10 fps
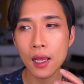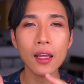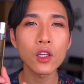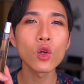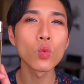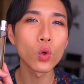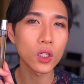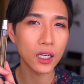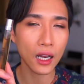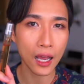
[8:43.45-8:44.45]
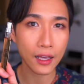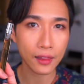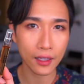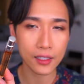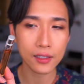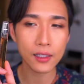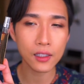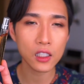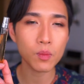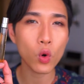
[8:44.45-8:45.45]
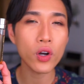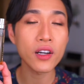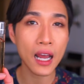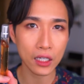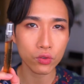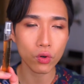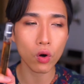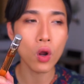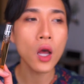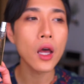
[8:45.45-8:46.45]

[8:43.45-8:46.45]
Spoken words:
then you wouldn't like this. This is more natural.